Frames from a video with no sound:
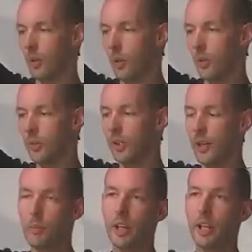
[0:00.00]
hold,
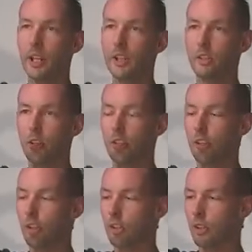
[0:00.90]
I'm right-handed, so
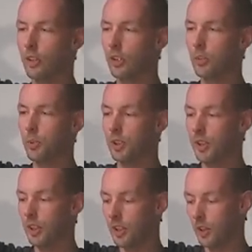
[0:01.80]
that's how I'll show this,
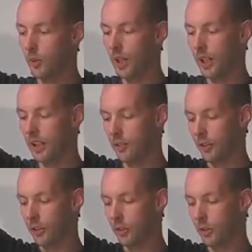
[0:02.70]
but right hand
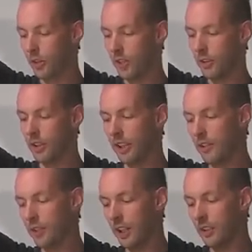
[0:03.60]
for the screwdriver,
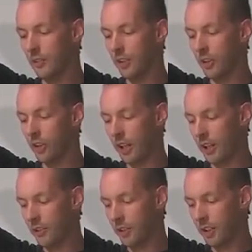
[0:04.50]
left hand for the
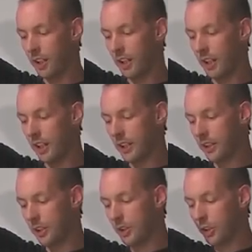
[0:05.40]
shaft,
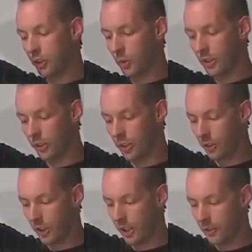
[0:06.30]
and you can twist
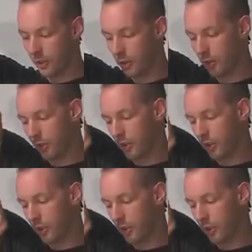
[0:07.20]
the shaft